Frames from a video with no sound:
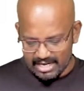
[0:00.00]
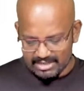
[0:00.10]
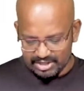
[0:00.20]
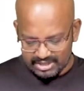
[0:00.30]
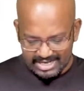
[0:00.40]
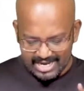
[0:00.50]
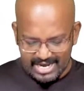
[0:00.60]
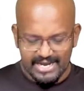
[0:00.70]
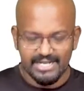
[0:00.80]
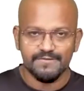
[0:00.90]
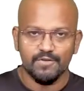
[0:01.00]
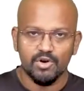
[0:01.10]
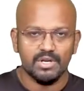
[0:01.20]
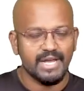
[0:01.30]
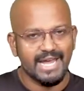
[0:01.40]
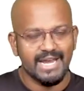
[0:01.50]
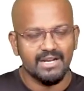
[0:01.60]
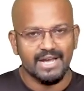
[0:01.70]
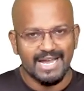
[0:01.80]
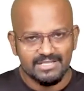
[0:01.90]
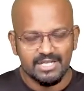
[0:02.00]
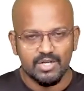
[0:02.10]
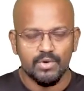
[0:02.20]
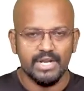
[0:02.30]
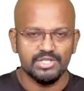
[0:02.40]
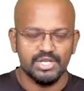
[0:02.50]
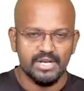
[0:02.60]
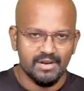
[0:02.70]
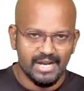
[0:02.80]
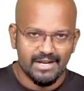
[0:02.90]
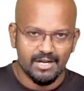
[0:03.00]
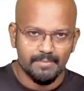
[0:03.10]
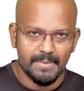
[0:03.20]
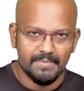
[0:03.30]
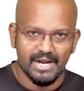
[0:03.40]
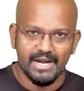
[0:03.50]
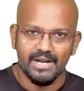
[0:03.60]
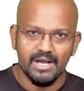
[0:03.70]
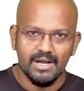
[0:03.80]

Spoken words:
CA is for, again, calcitonin gene related peptide.